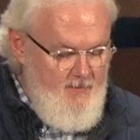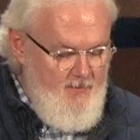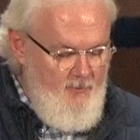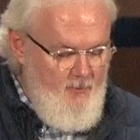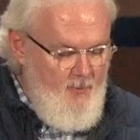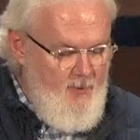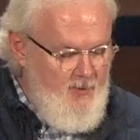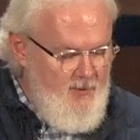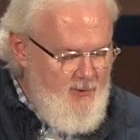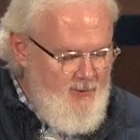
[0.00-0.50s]

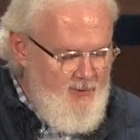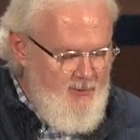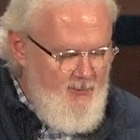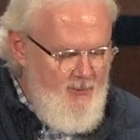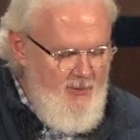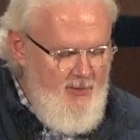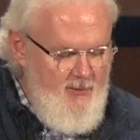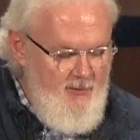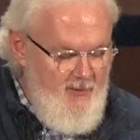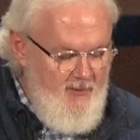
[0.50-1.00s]
We're going to
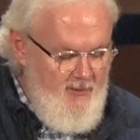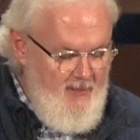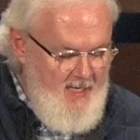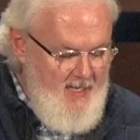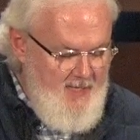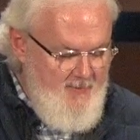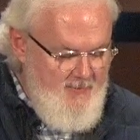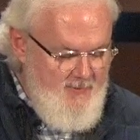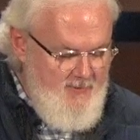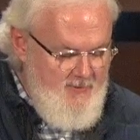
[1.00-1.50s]
surrender our
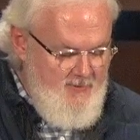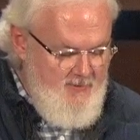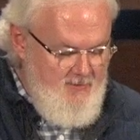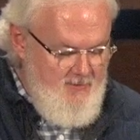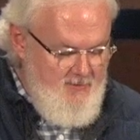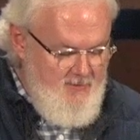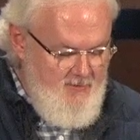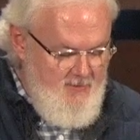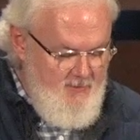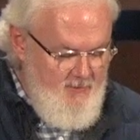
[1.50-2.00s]

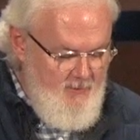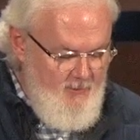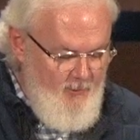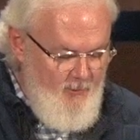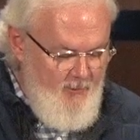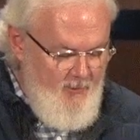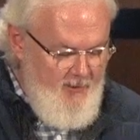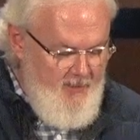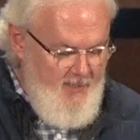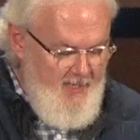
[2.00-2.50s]
lives to the
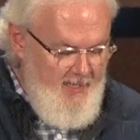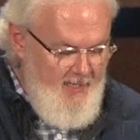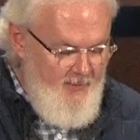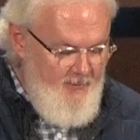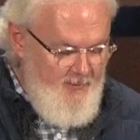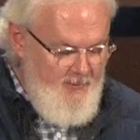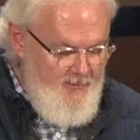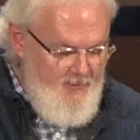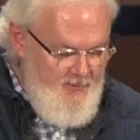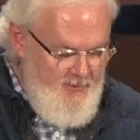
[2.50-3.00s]
Lord
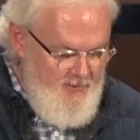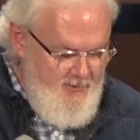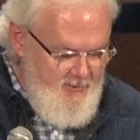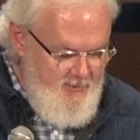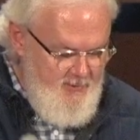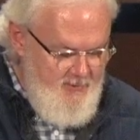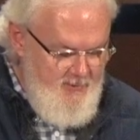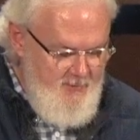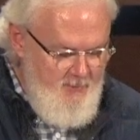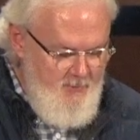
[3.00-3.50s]
now in just this
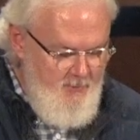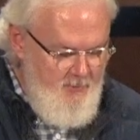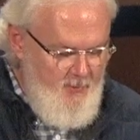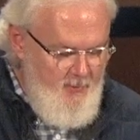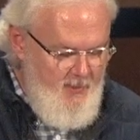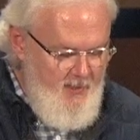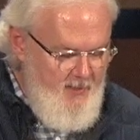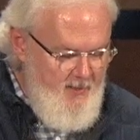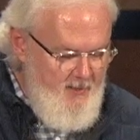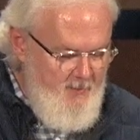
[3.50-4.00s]
simple
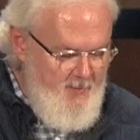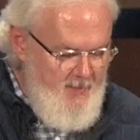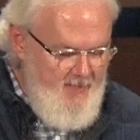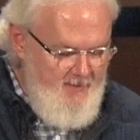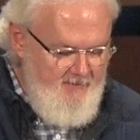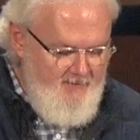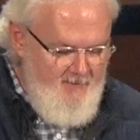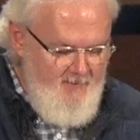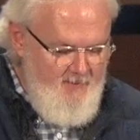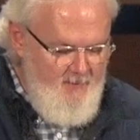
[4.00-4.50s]
prayer. And I'm going to
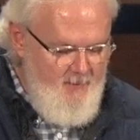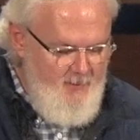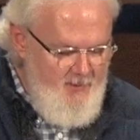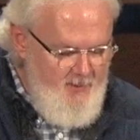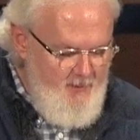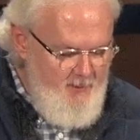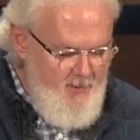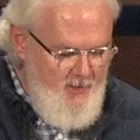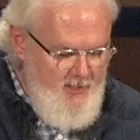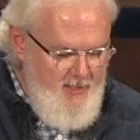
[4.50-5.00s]
ask everyone to
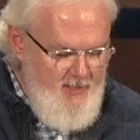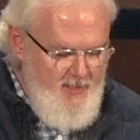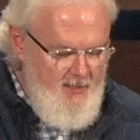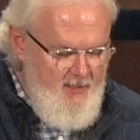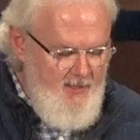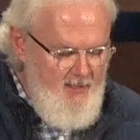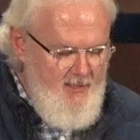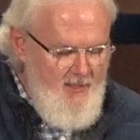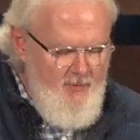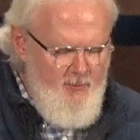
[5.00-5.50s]
pray and
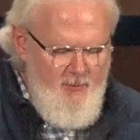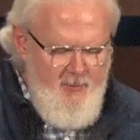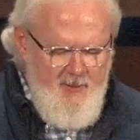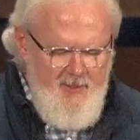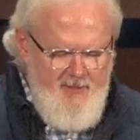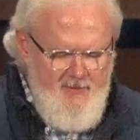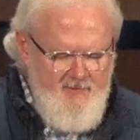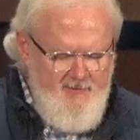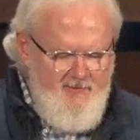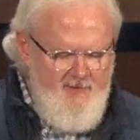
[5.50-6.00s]

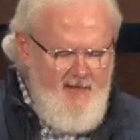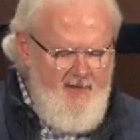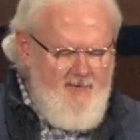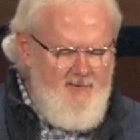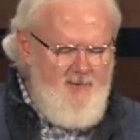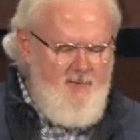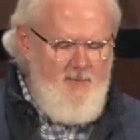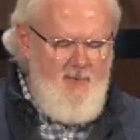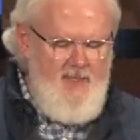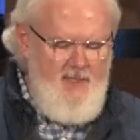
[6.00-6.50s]
repeat this
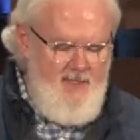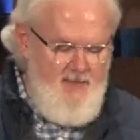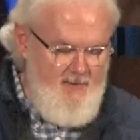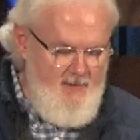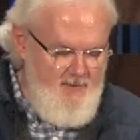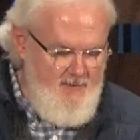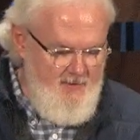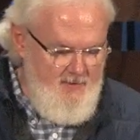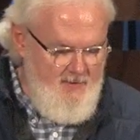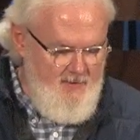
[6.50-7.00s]
after me.
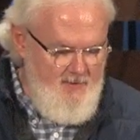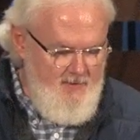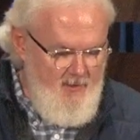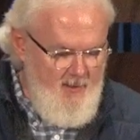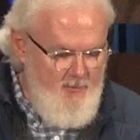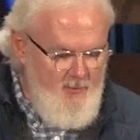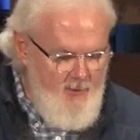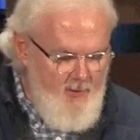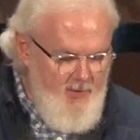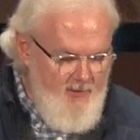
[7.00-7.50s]
A
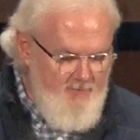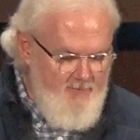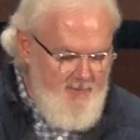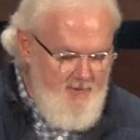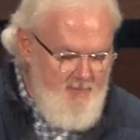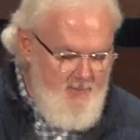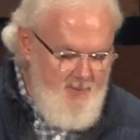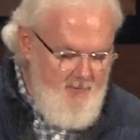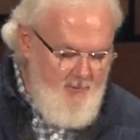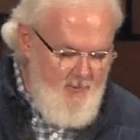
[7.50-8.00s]
prayer of
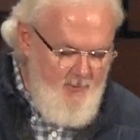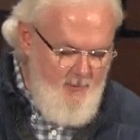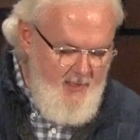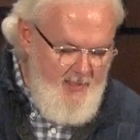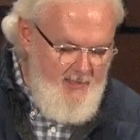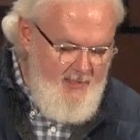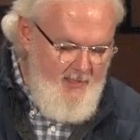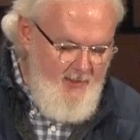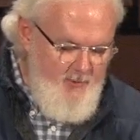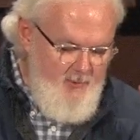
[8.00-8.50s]
commitment
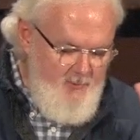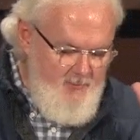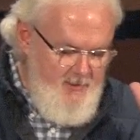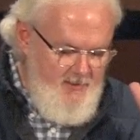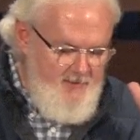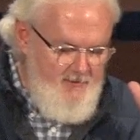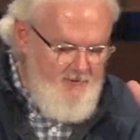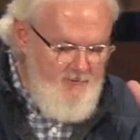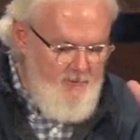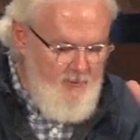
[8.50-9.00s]
right now.
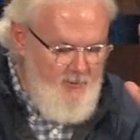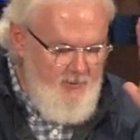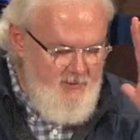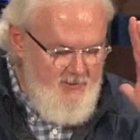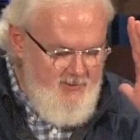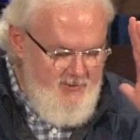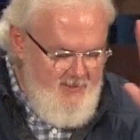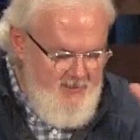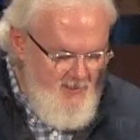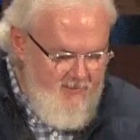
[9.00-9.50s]
Repeat these
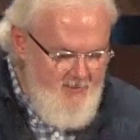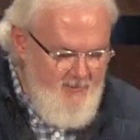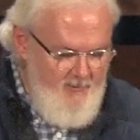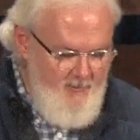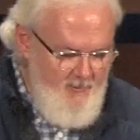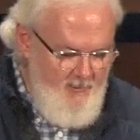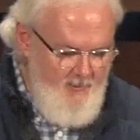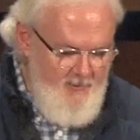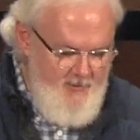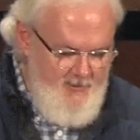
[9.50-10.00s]
words. Dear
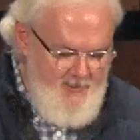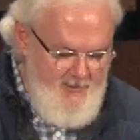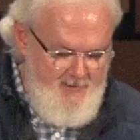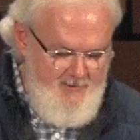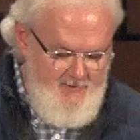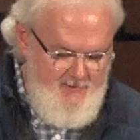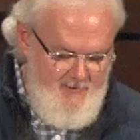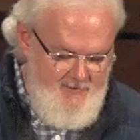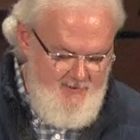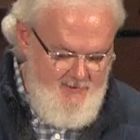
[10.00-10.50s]
Lord
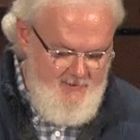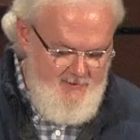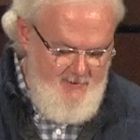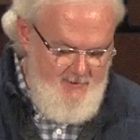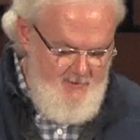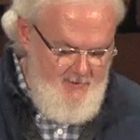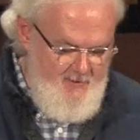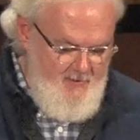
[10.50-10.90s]
Jesus,